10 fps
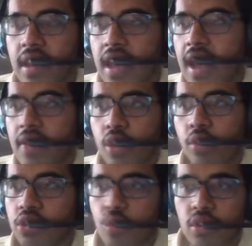Uh, they only
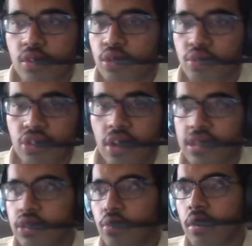scored their two shots,
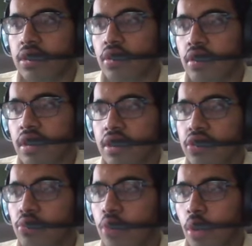two on target,
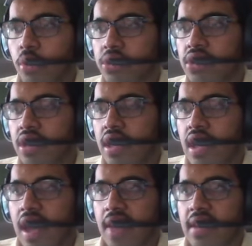two goals.
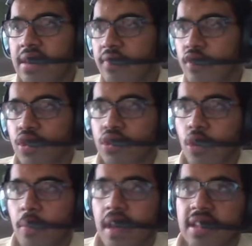And yeah, the first
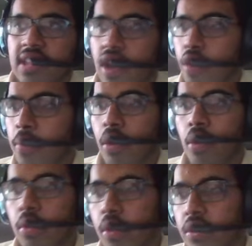goal, man, terrible
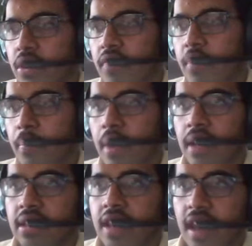own goal there from
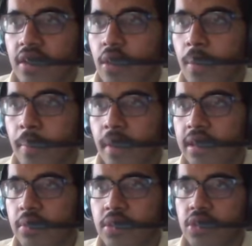Malen. I don't know what
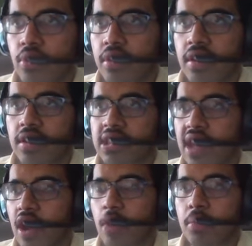Malen was doing there.
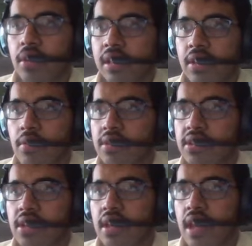Terrible clearance.
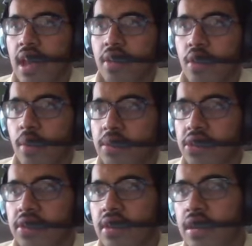Uh, then
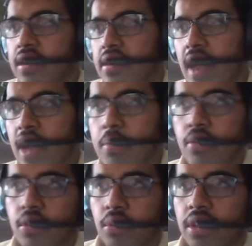obviously the, the Gakpo
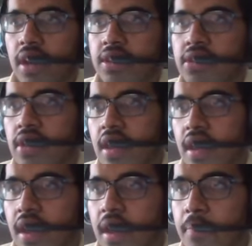equalized
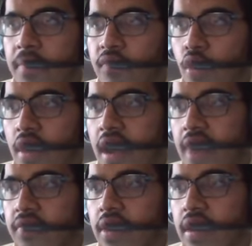uh, before
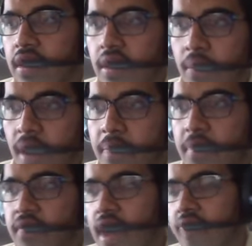half, uh, right bef
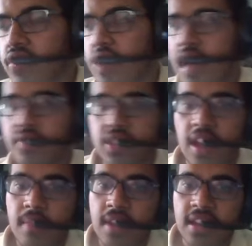after
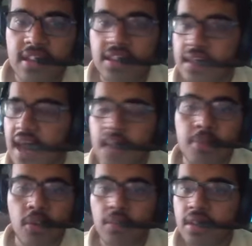halftime. And
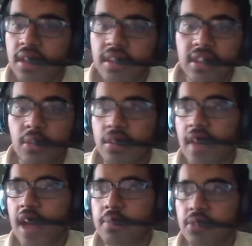Gakpo, the thing with
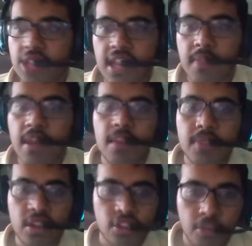Gakpo is that he may not
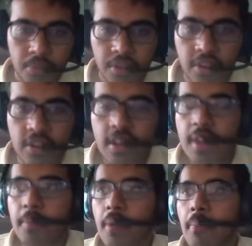be a good player,
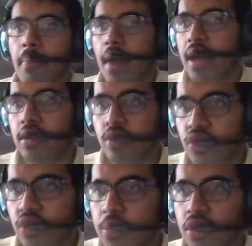but my
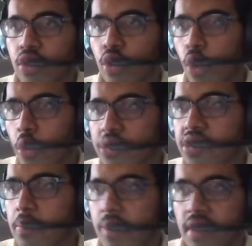goodness me, the goals
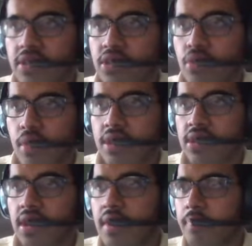he brings is
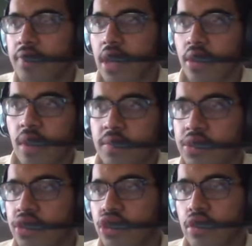crazy. And then
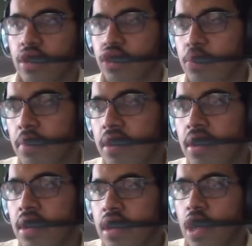obviously uh, Schmidt
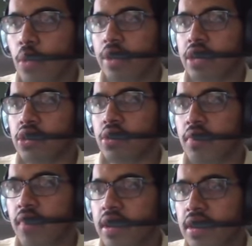equalizes their
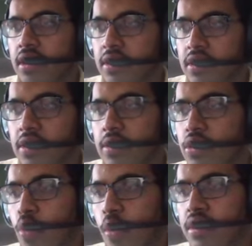fit as uh,
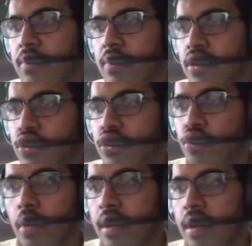scores to make it two
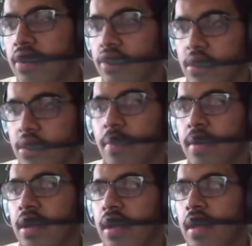one. And you think, so,
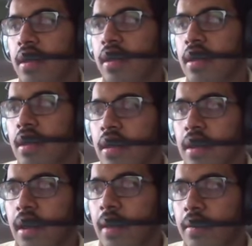okay, uh,
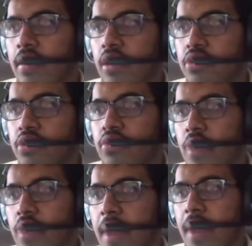uh, Austria is
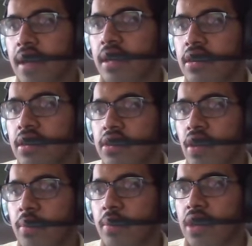right back in this. And then
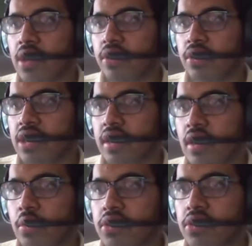obviously Netherlands get the
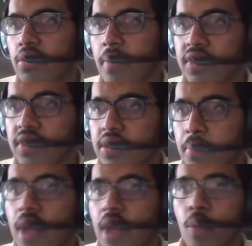equalizer. Memphis
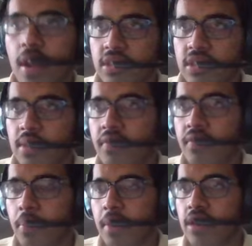Depay, Weghorst coming off the
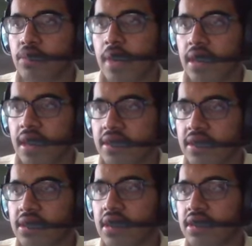bench, making an
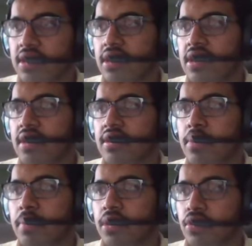ins assist. And then
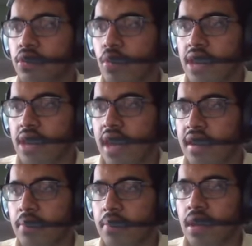Sabitzer scores the
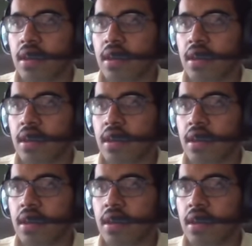eightieth minute